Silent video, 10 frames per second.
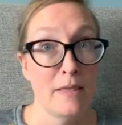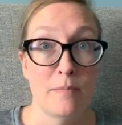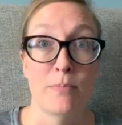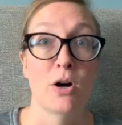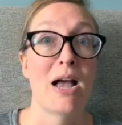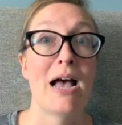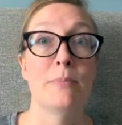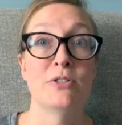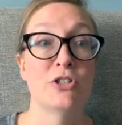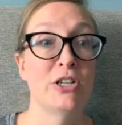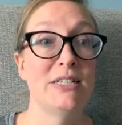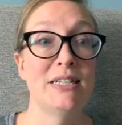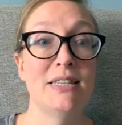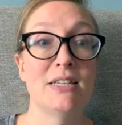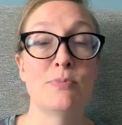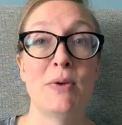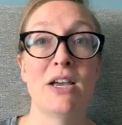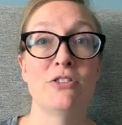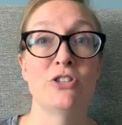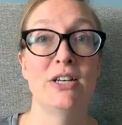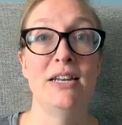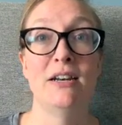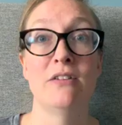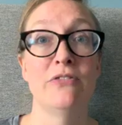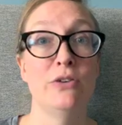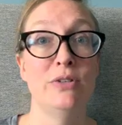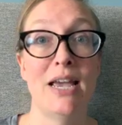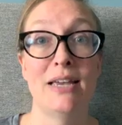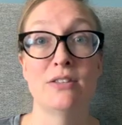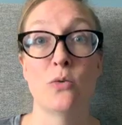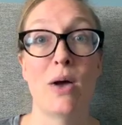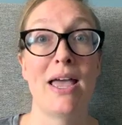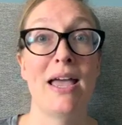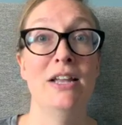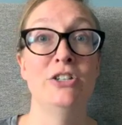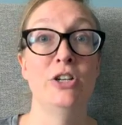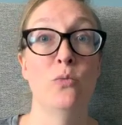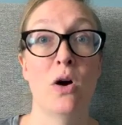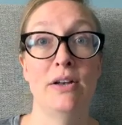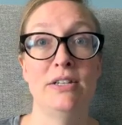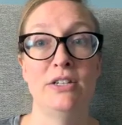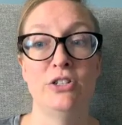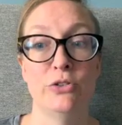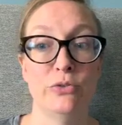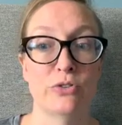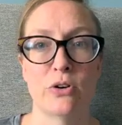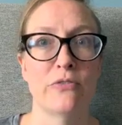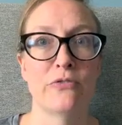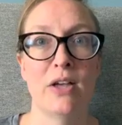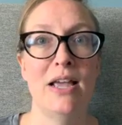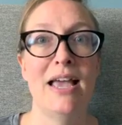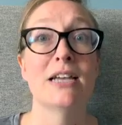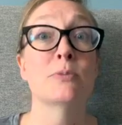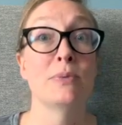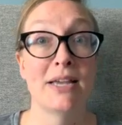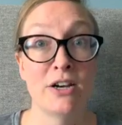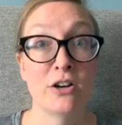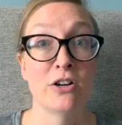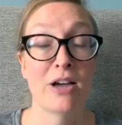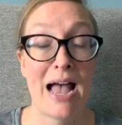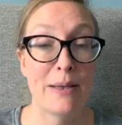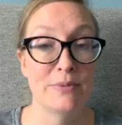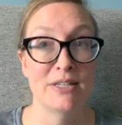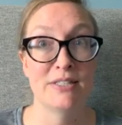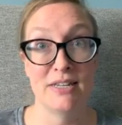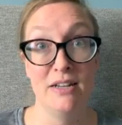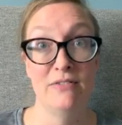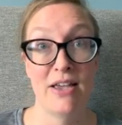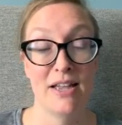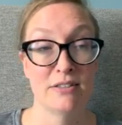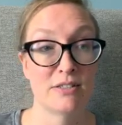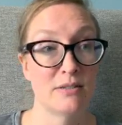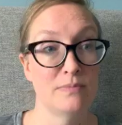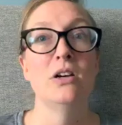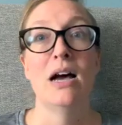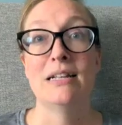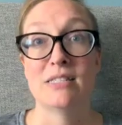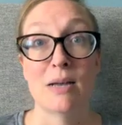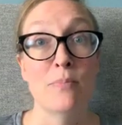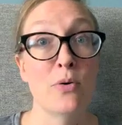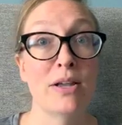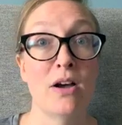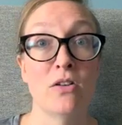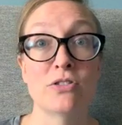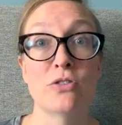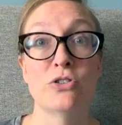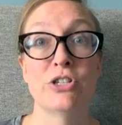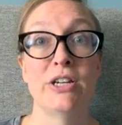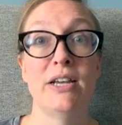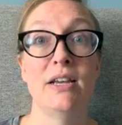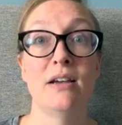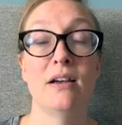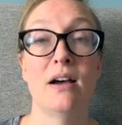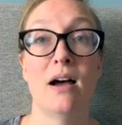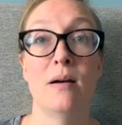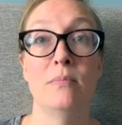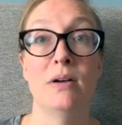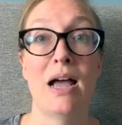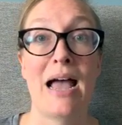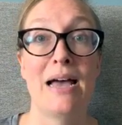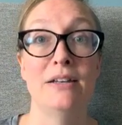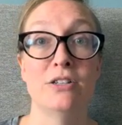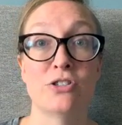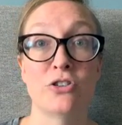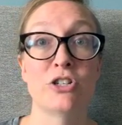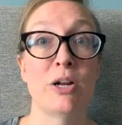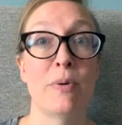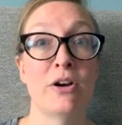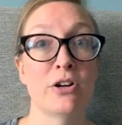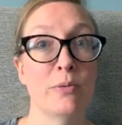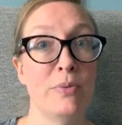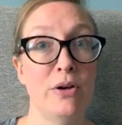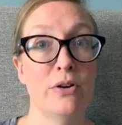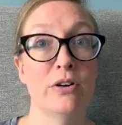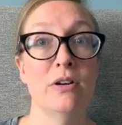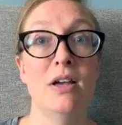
Perhaps she did this because she needed a few days away and she wanted to sort of explain her absence in advance. At some point also, she had searched up on her computer